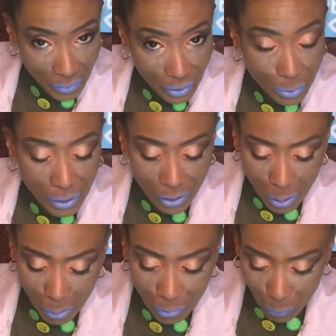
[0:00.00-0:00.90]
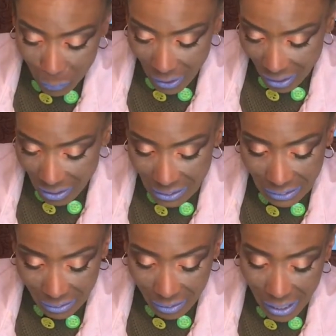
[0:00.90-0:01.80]
you can go from there.
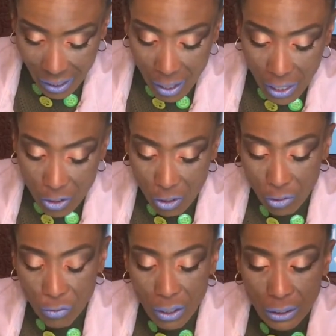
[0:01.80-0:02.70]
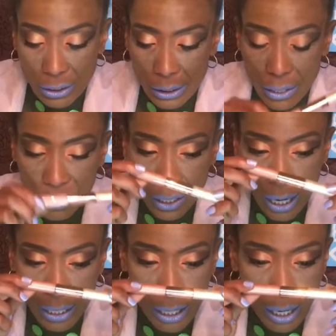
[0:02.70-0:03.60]
Okay, now the first set that
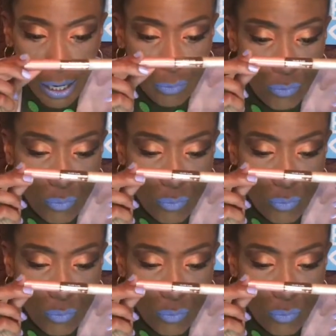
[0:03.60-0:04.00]
I got